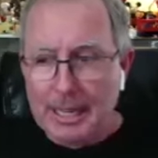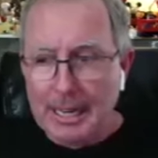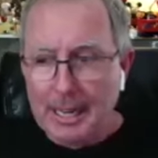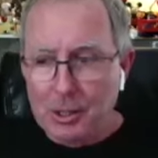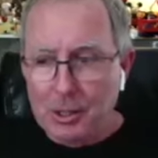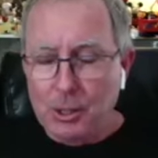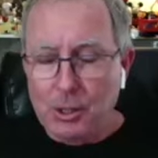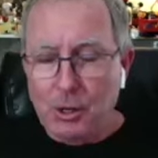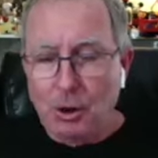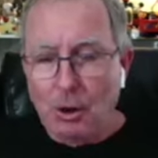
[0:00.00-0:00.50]

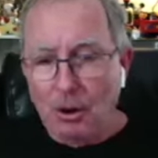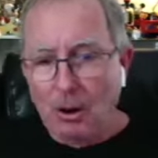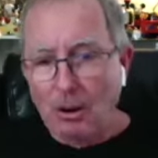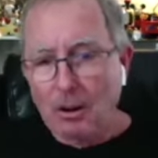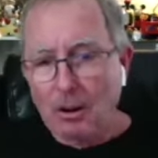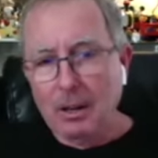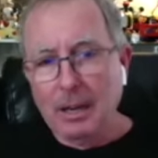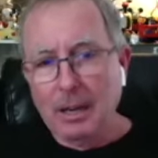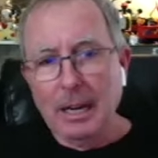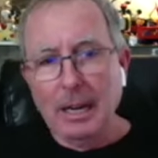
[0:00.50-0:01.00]
guest
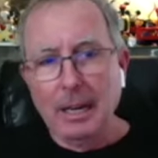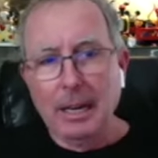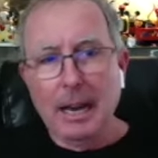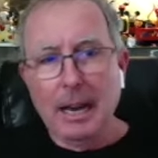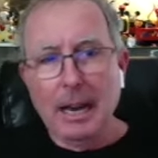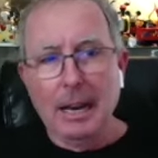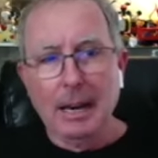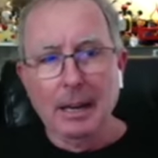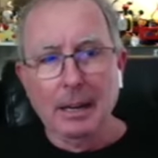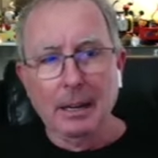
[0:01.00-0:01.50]
starred in
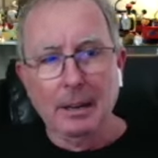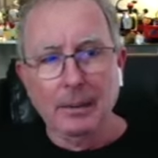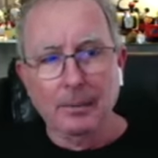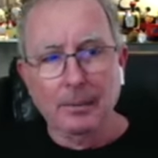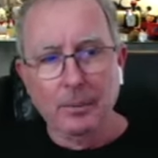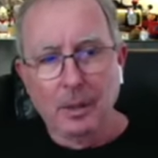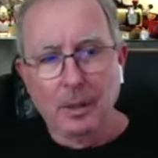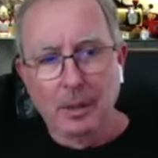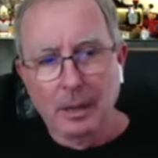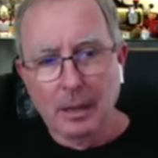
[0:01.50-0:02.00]
a
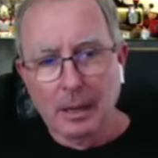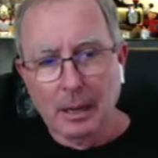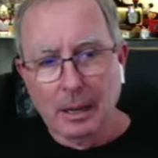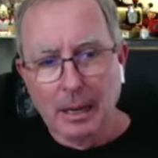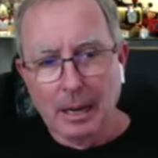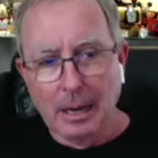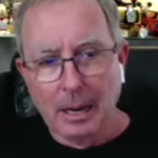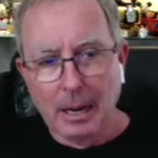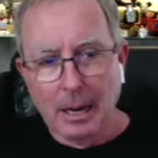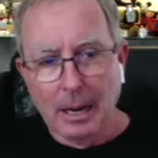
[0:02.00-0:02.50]

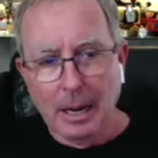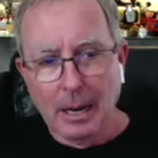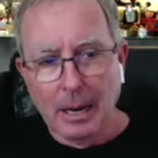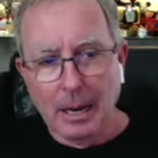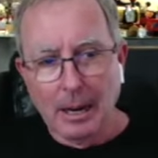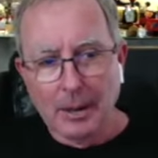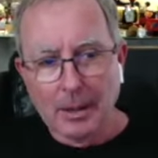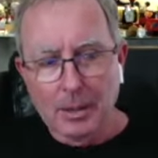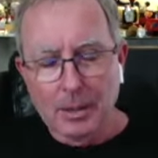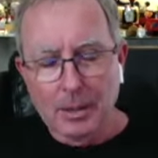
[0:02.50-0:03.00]

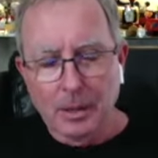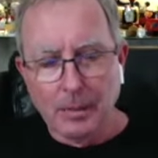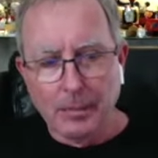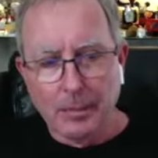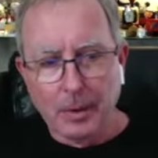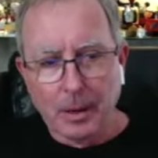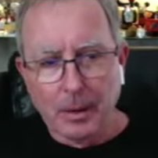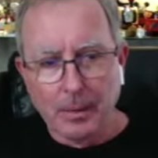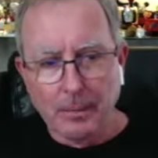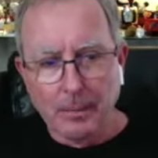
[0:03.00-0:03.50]
a,
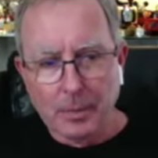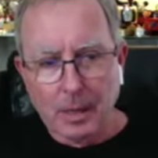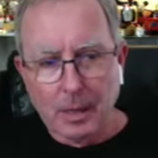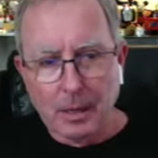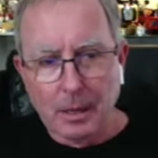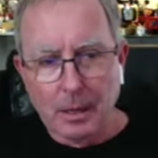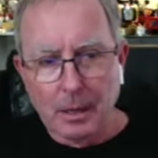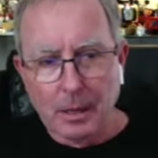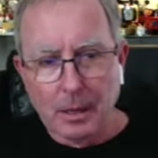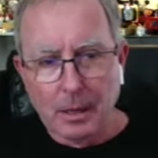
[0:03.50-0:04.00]
uh,
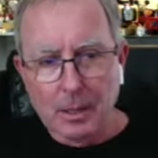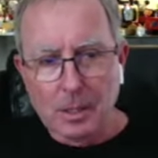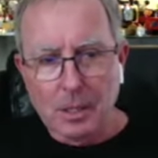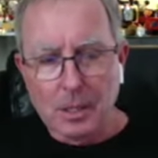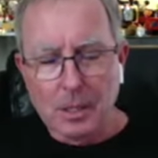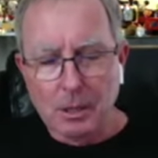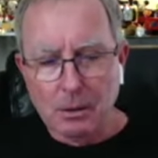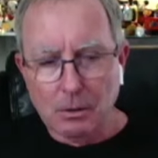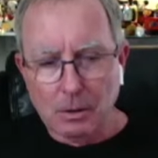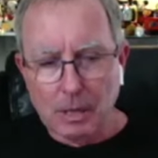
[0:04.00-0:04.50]
a
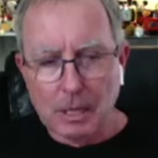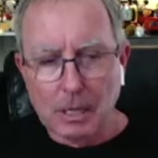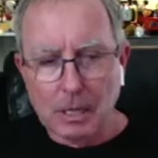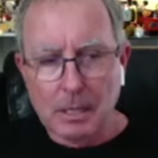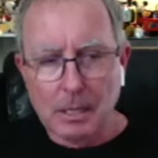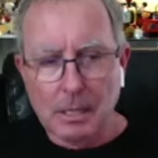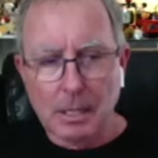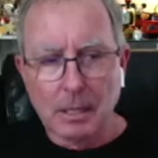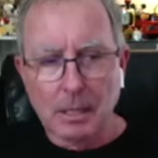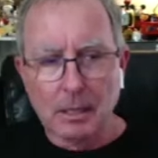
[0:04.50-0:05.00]

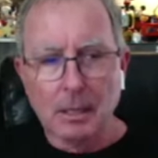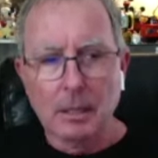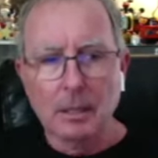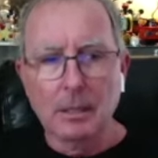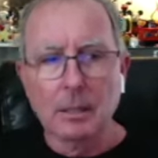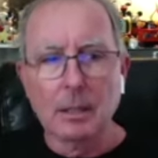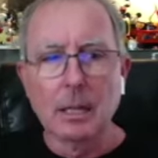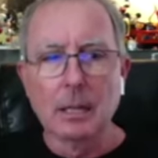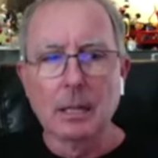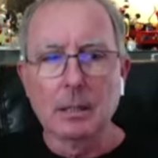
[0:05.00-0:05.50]
series that
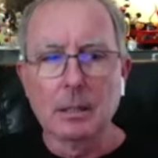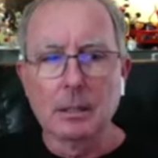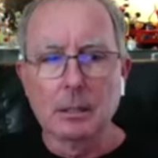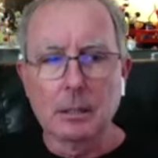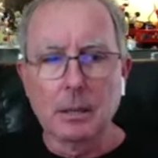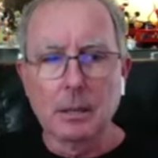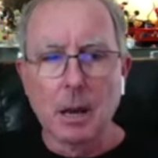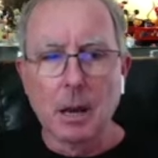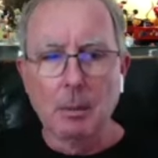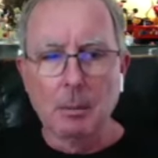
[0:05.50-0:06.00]
that
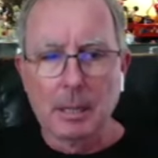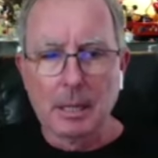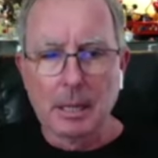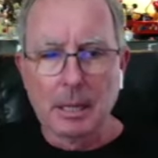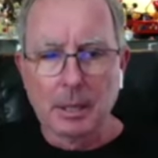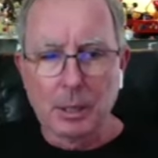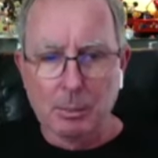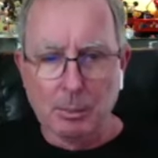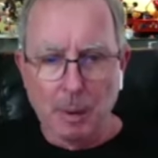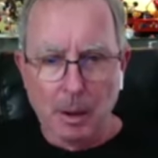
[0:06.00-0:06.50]
Tom and
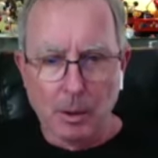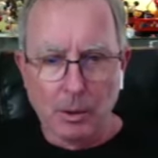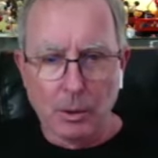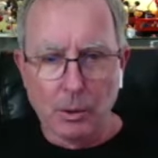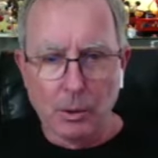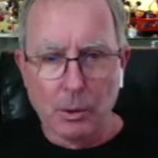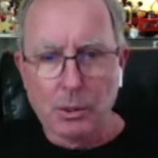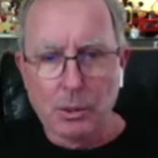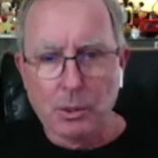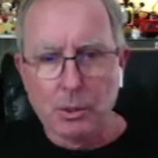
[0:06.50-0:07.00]
Dick
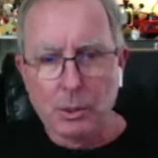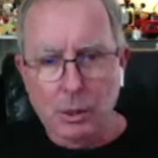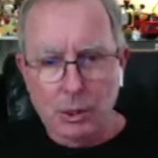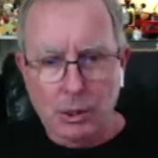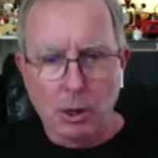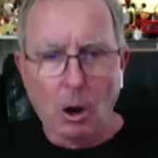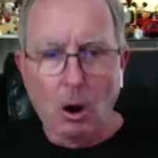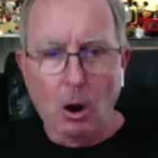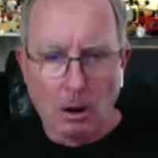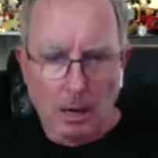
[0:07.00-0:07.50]
Smothers
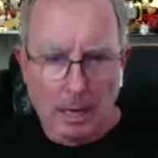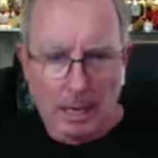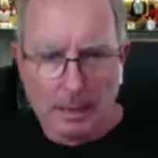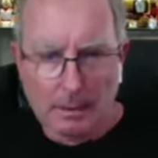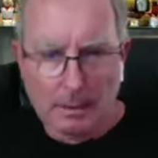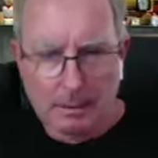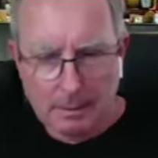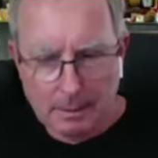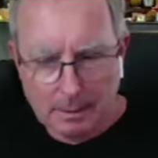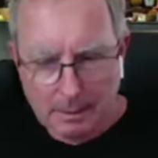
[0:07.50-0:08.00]
starred in
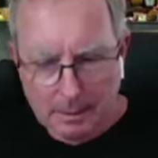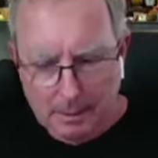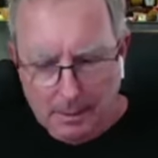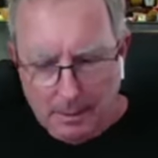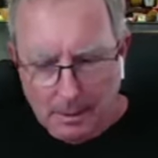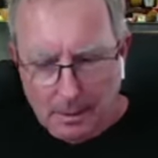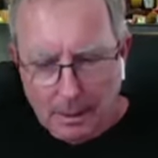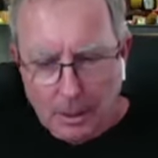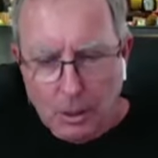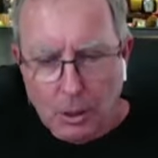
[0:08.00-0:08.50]

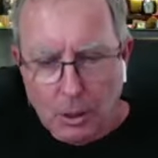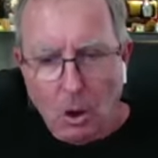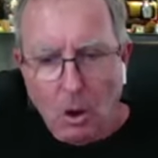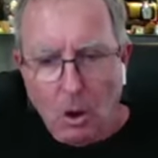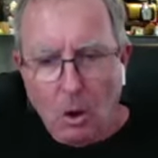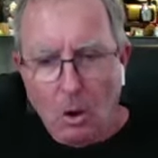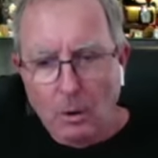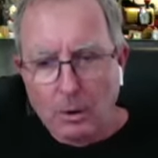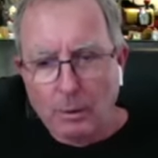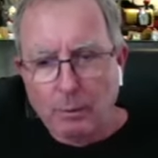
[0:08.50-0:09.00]

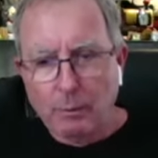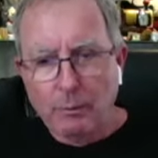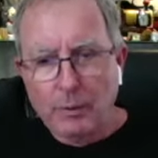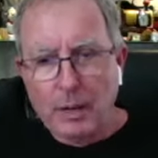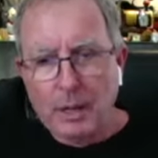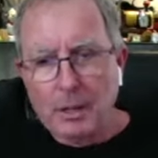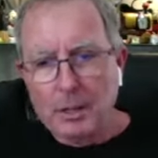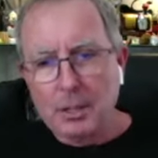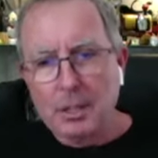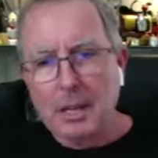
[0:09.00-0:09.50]
called
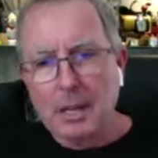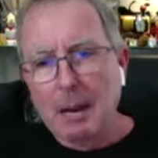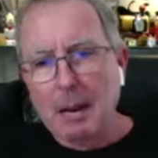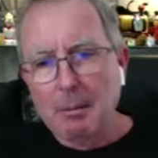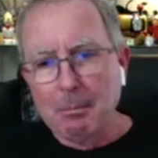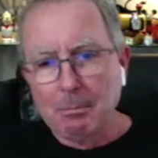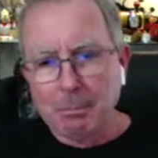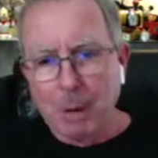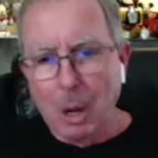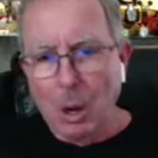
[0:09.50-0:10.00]
Fitz
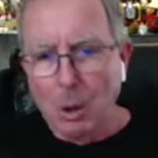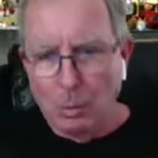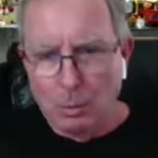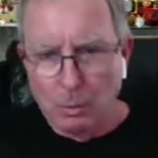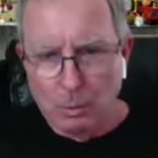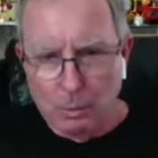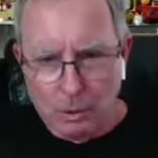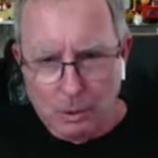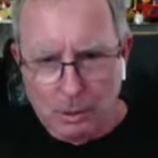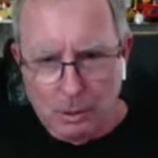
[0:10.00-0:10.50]
and
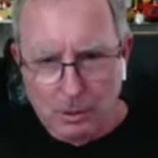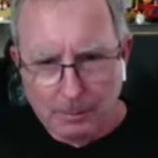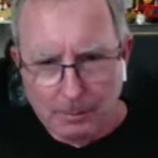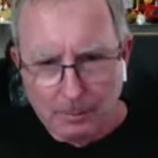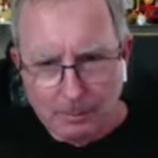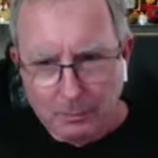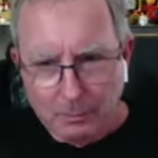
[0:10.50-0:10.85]
Bones.